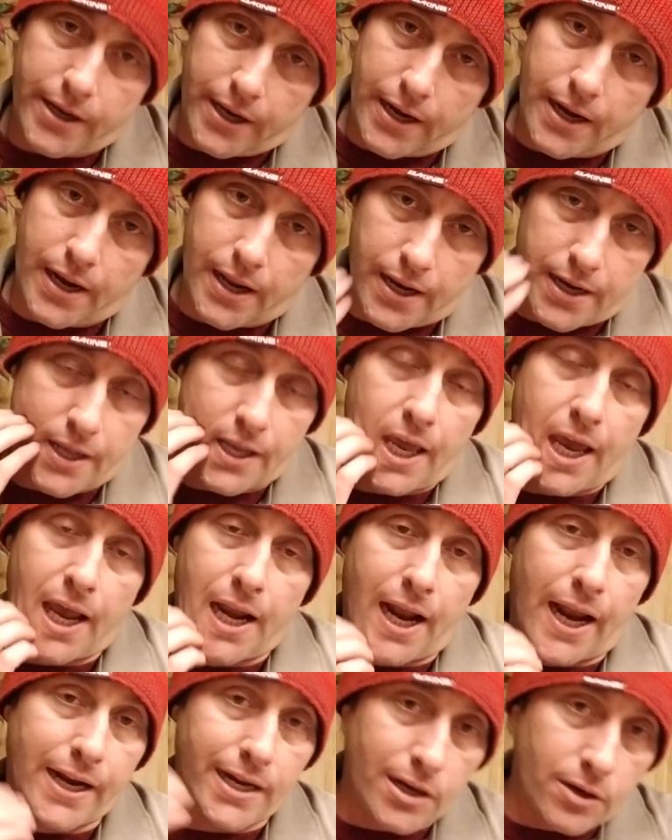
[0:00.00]
And
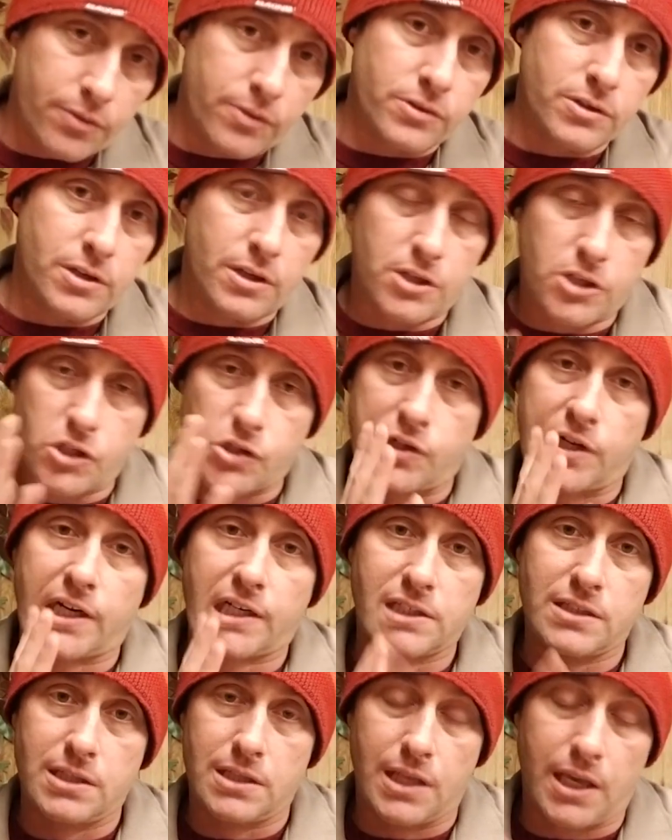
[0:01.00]
again, I know there's other
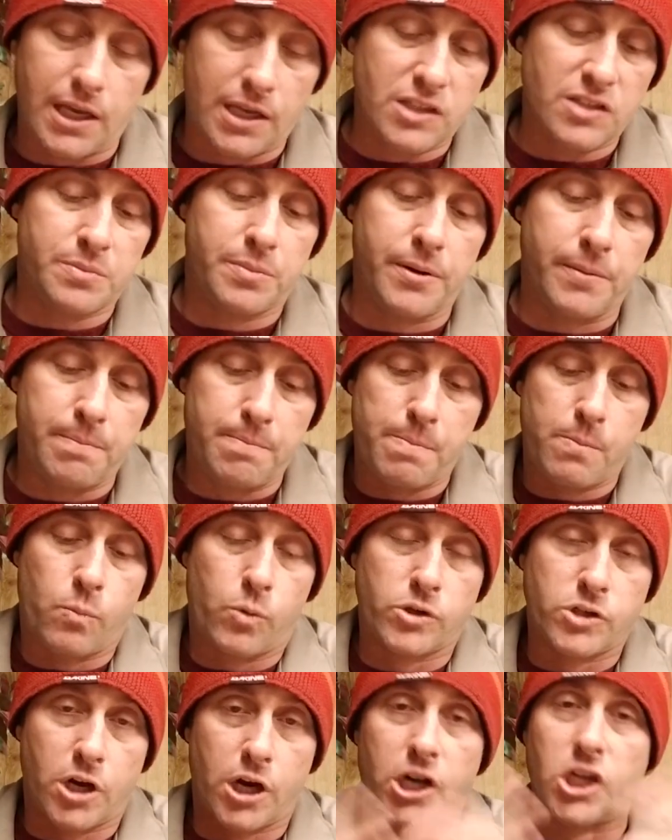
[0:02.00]
tricks and things, but
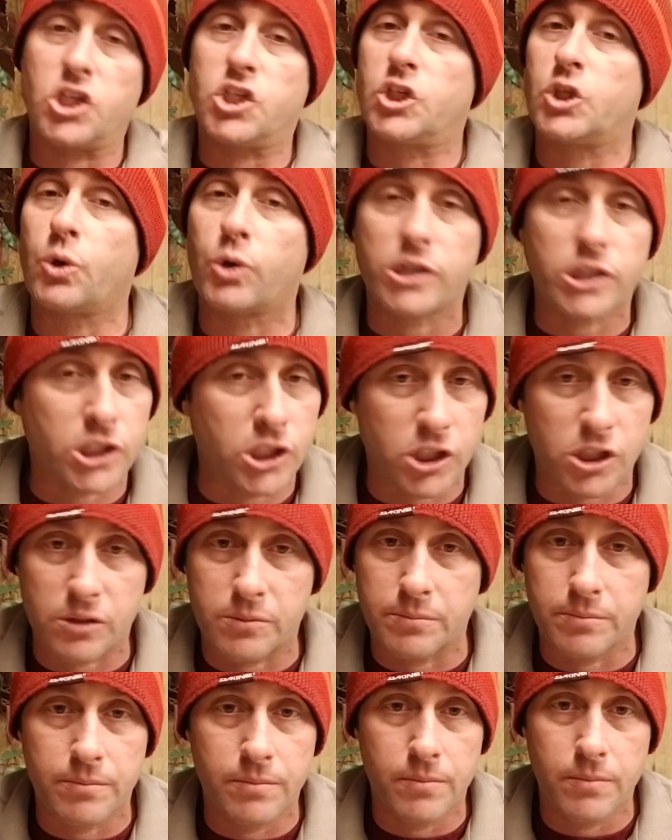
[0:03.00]
we're talking
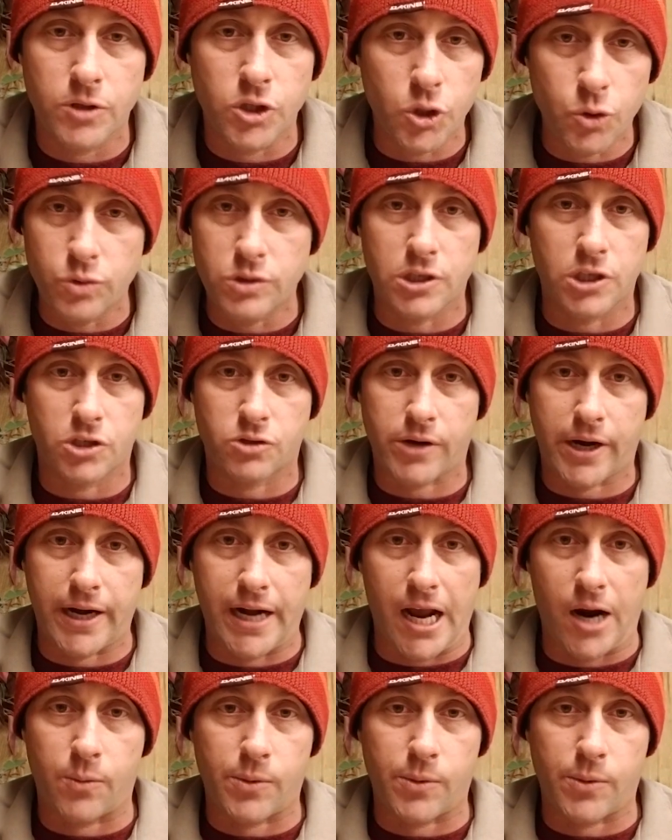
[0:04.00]
short-term usage right now.